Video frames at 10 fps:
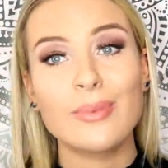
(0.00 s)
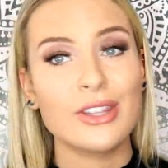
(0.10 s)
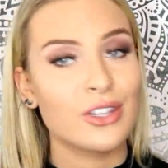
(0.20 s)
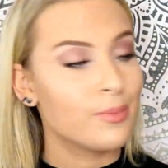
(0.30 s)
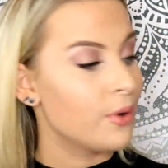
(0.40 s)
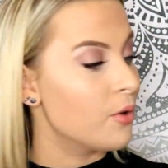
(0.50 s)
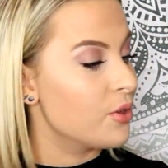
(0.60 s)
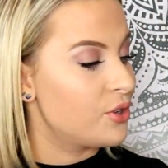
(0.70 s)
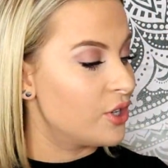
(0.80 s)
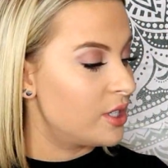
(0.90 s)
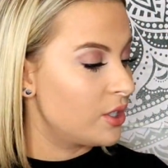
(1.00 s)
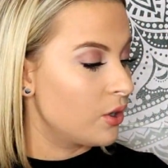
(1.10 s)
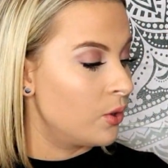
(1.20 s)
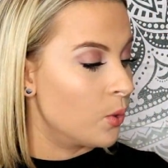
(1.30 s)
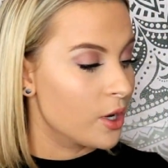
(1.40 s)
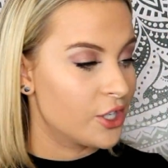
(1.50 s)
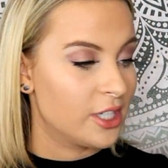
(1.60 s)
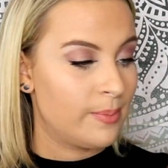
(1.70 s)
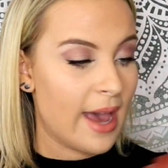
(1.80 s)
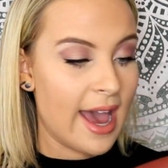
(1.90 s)
but they're both just
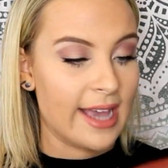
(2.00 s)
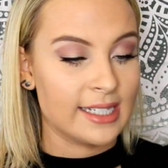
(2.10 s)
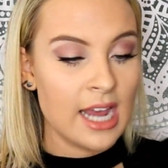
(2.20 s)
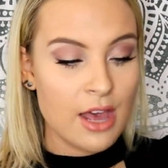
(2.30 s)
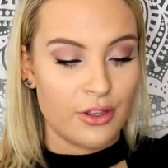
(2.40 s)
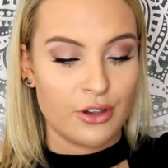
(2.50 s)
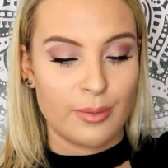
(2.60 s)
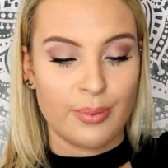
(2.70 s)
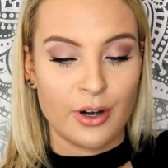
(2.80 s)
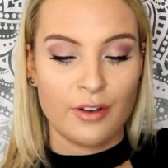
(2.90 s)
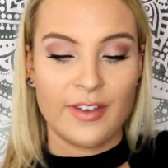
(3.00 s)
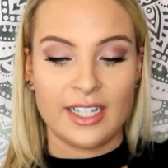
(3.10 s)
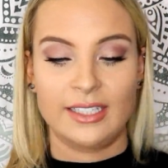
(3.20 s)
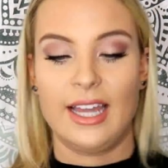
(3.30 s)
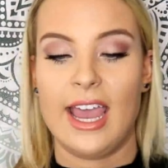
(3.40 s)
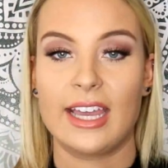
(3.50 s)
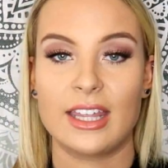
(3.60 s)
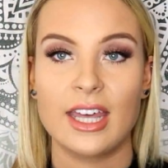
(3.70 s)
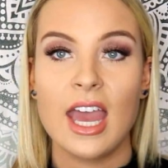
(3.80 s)
gorgeous bags. They're the perfect length,